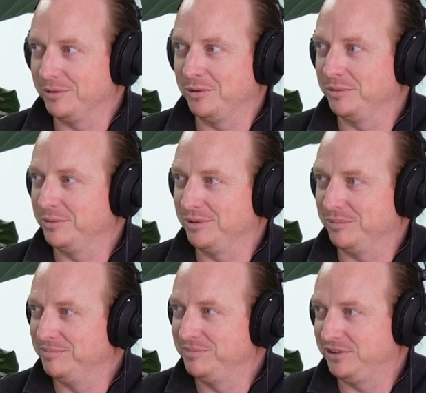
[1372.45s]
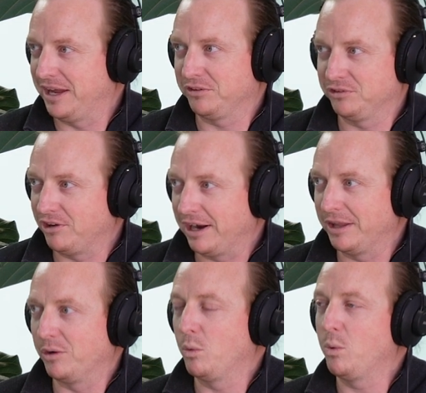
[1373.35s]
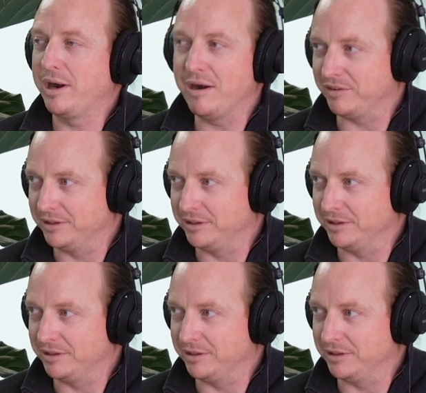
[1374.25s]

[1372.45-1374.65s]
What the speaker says: or South Australia or wherever.